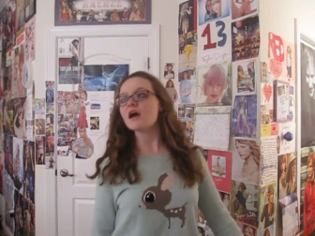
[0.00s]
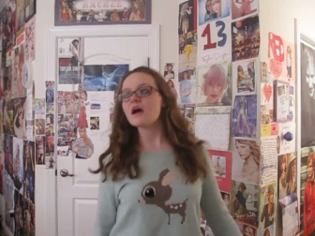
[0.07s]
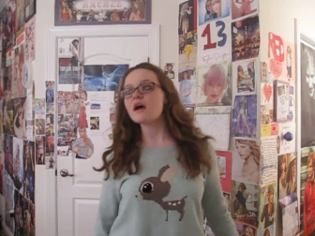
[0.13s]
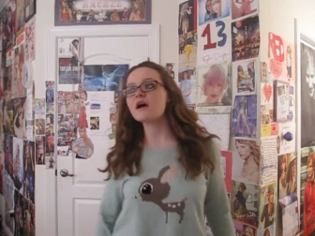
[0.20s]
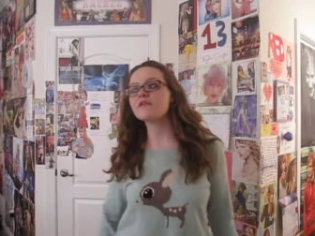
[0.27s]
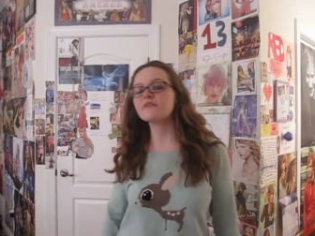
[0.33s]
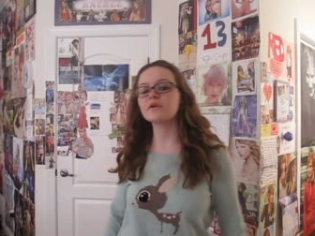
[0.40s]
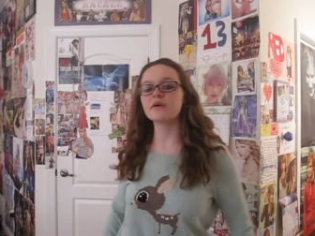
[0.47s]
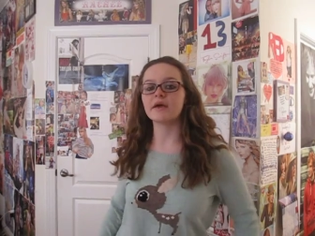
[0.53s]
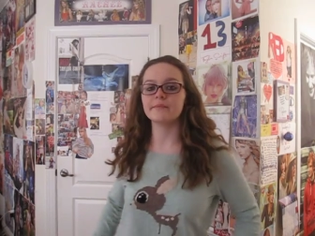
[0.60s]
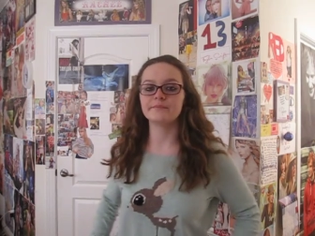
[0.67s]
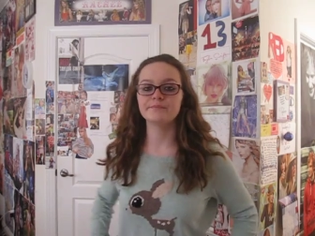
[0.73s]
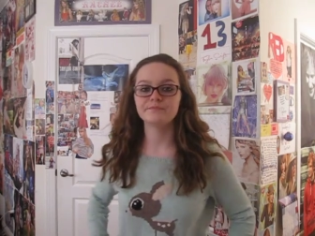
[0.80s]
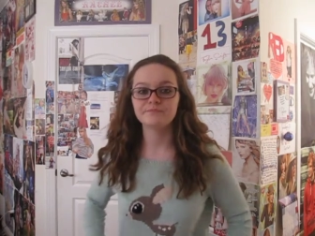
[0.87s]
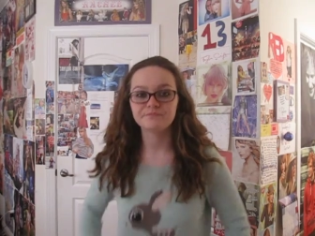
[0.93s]
off
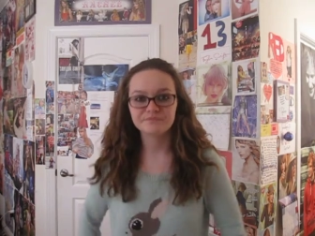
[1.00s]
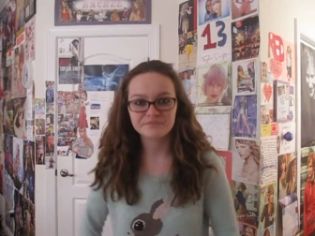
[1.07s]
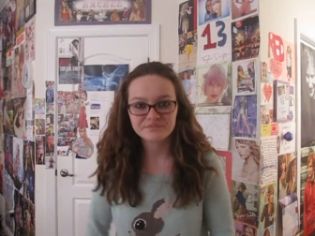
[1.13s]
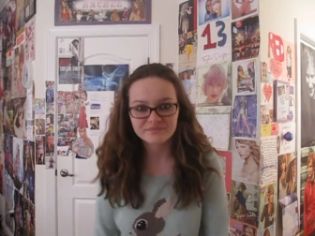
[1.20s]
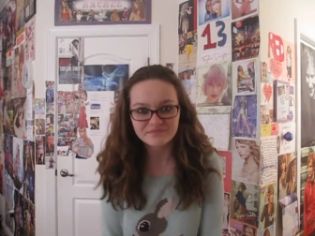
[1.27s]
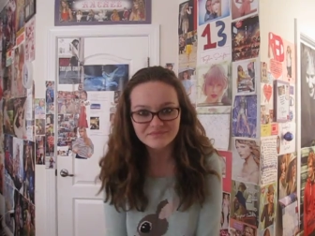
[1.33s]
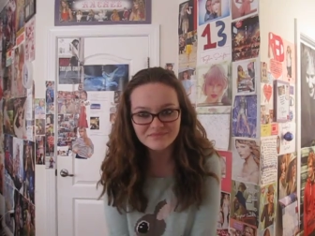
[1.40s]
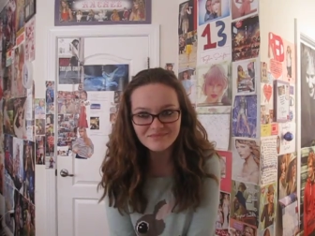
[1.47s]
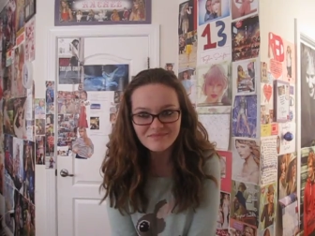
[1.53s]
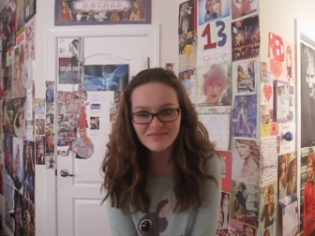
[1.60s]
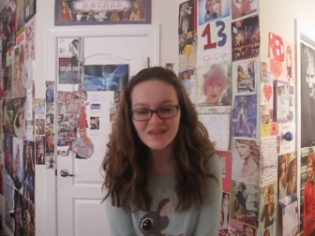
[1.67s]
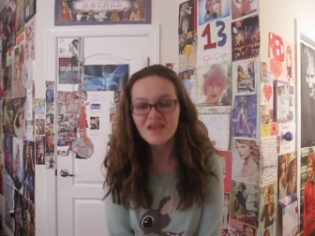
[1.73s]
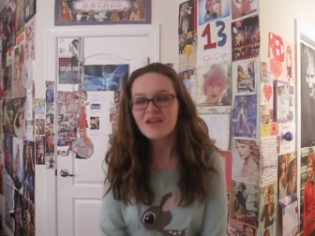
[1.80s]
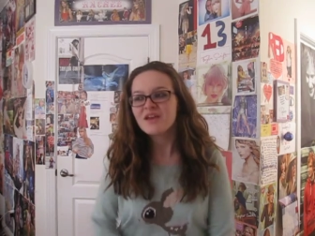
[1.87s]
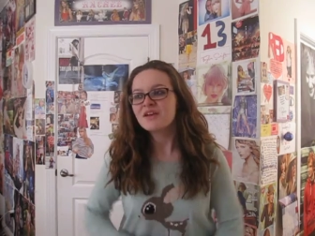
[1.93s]
okay
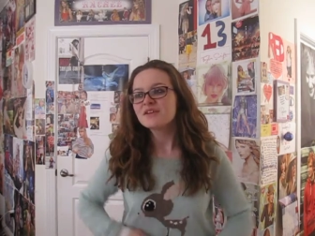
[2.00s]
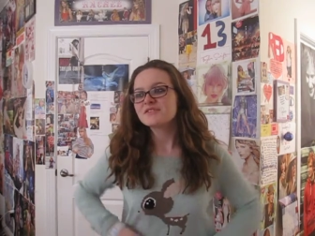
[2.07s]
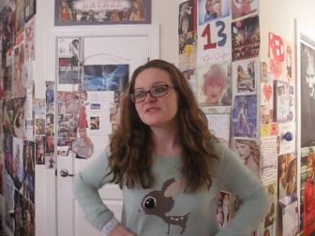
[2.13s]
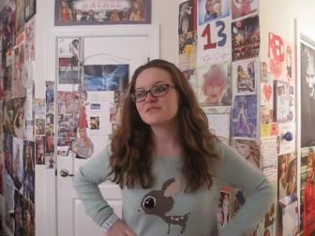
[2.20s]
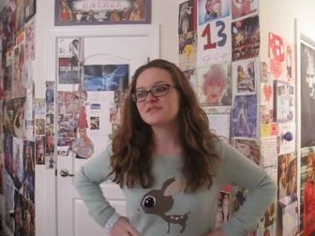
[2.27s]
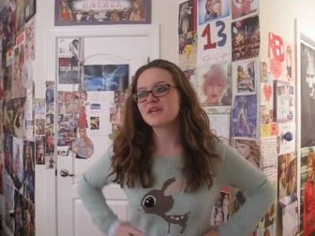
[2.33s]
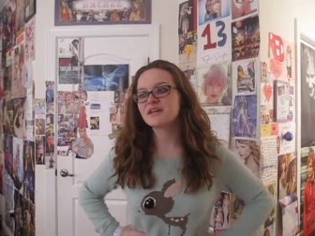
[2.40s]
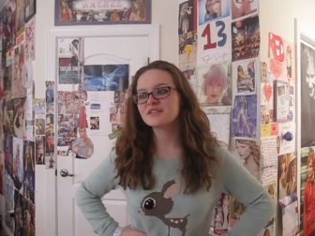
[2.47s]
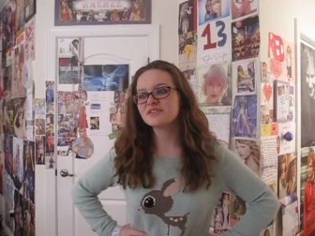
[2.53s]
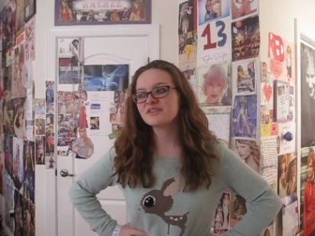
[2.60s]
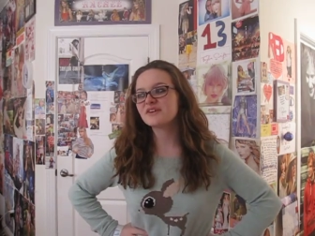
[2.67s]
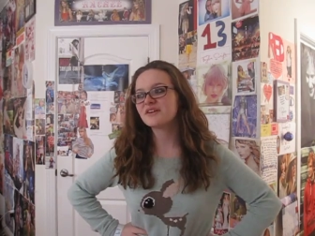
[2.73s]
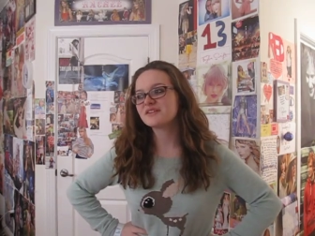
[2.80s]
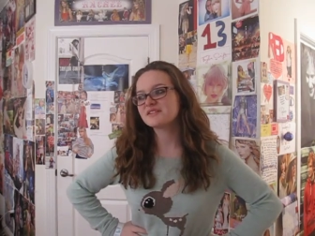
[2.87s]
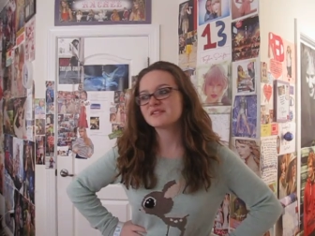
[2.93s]
so
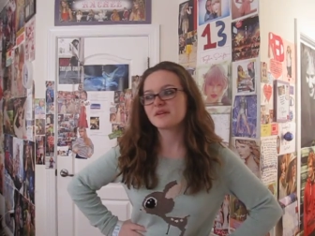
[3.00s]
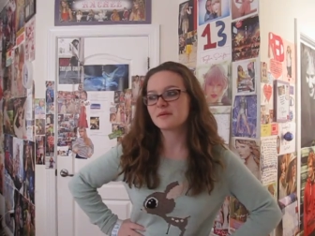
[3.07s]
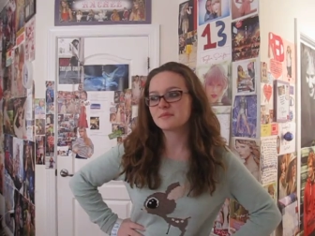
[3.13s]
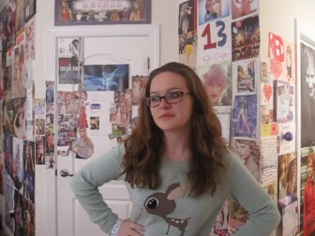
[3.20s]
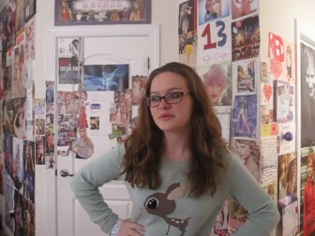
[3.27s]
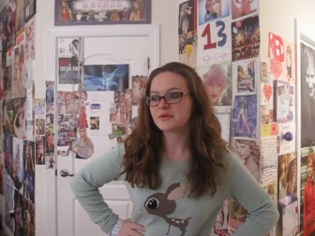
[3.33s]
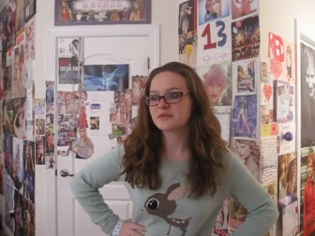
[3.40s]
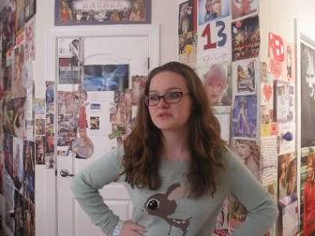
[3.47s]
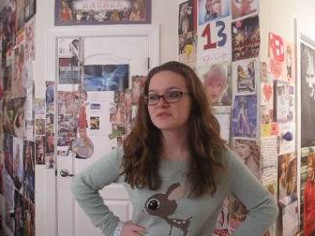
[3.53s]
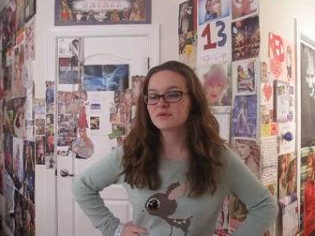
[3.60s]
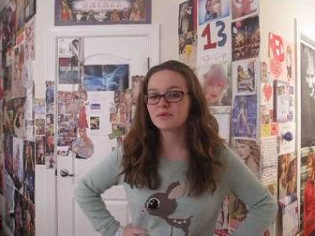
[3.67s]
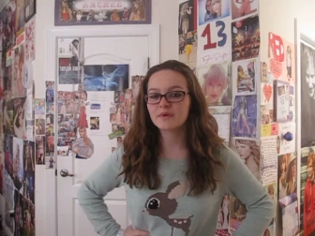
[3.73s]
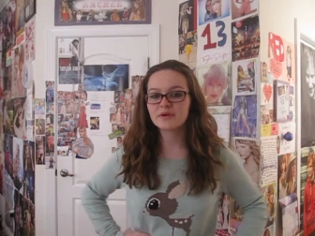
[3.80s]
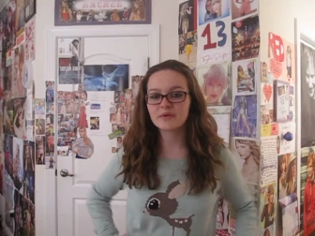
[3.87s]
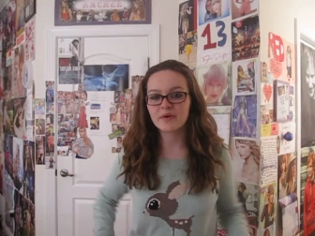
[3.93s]
Taylor on Tumblr
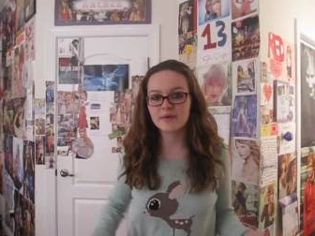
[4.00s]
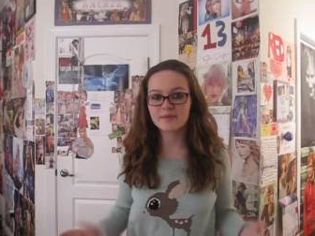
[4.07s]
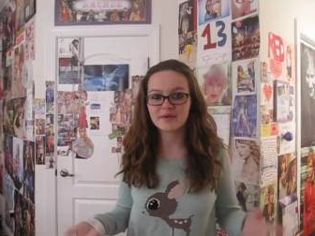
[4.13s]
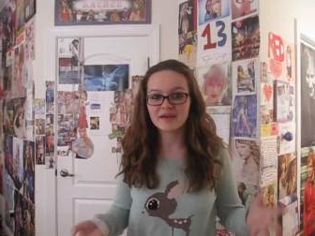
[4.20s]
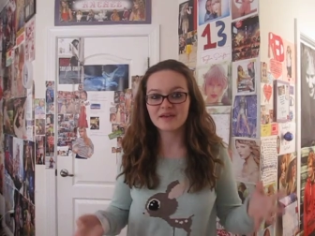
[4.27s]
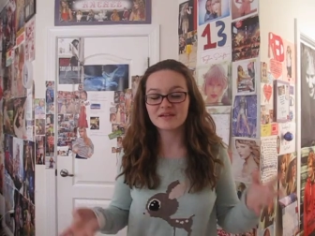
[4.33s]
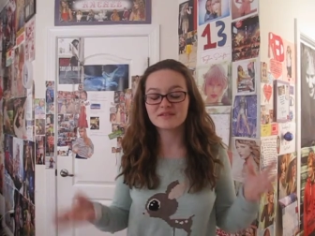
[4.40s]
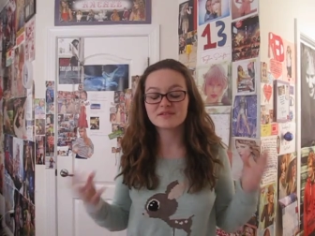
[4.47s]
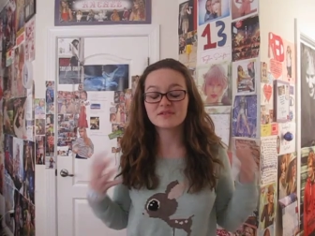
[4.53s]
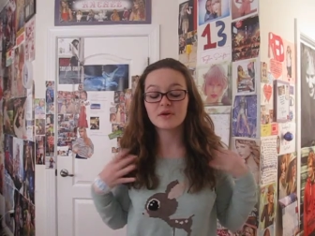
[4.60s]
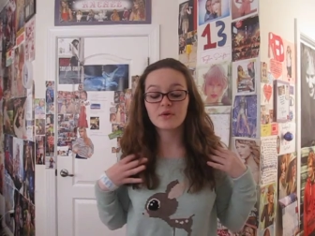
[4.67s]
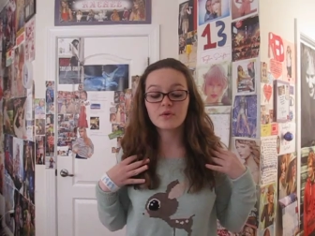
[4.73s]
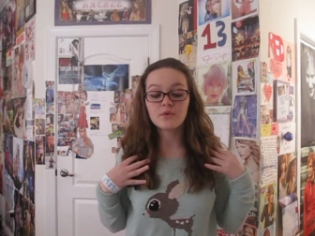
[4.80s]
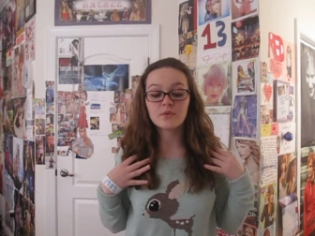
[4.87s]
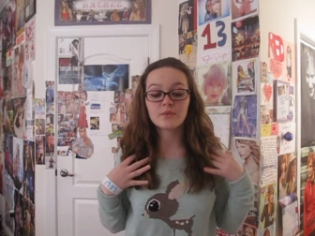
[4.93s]
so where do I begin
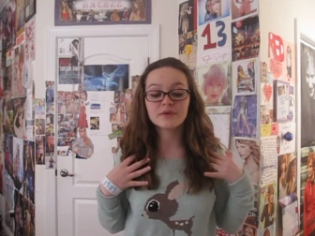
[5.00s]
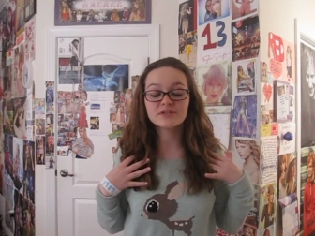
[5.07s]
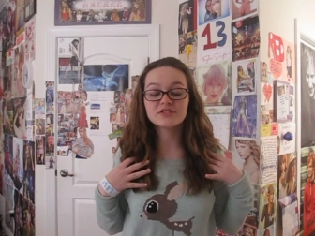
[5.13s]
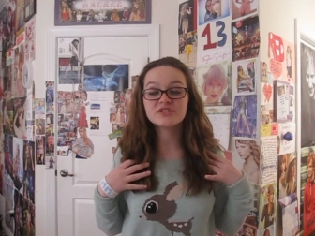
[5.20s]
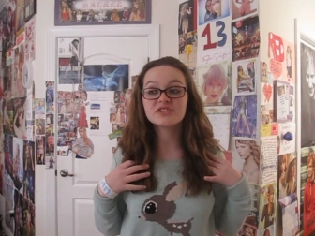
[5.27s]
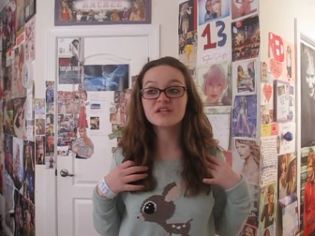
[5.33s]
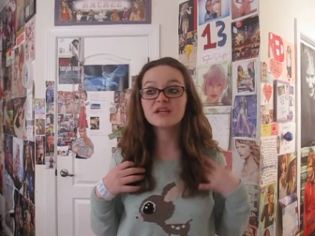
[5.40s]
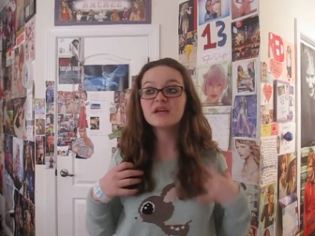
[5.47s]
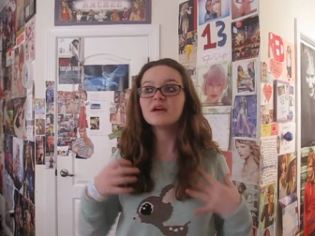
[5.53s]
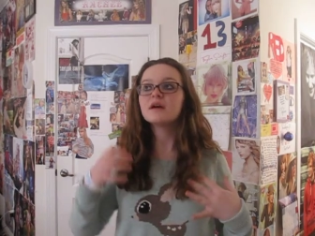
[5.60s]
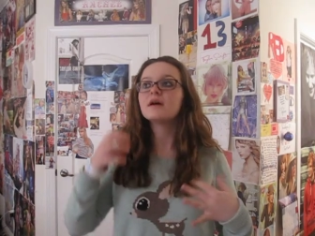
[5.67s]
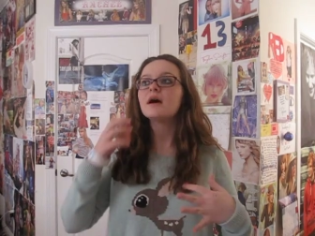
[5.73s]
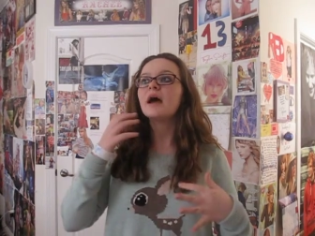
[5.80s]
so when she